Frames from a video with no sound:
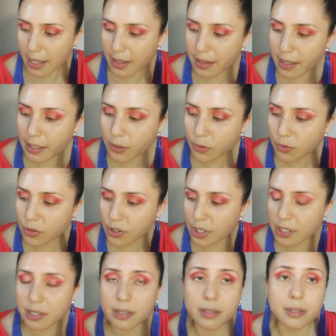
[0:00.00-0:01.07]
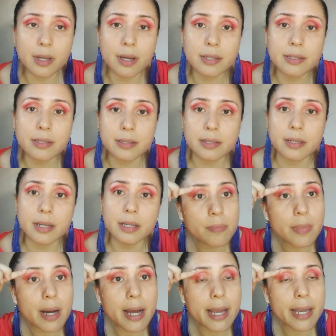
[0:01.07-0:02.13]
And then to just dust
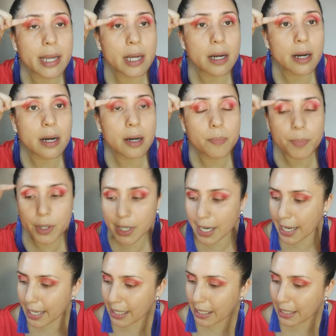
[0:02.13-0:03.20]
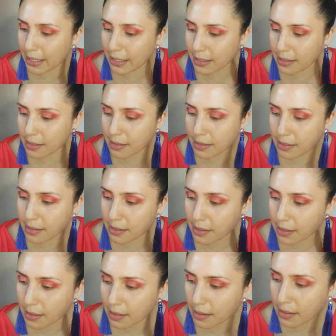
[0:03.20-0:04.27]
my upper eyelids,
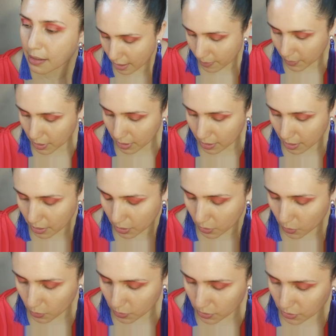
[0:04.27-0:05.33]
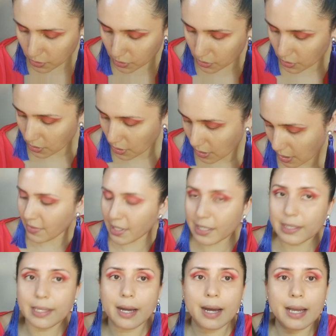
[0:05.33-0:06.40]
I'm gonna use the
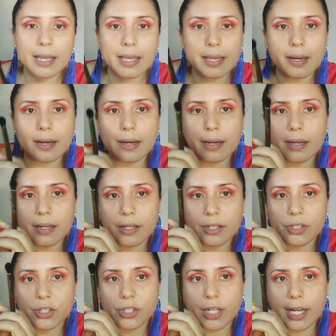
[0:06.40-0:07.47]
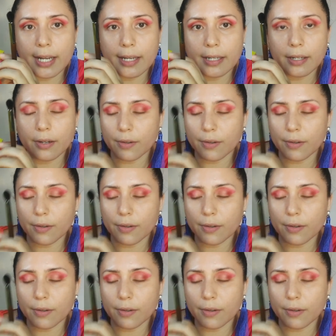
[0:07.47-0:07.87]
Dahia shade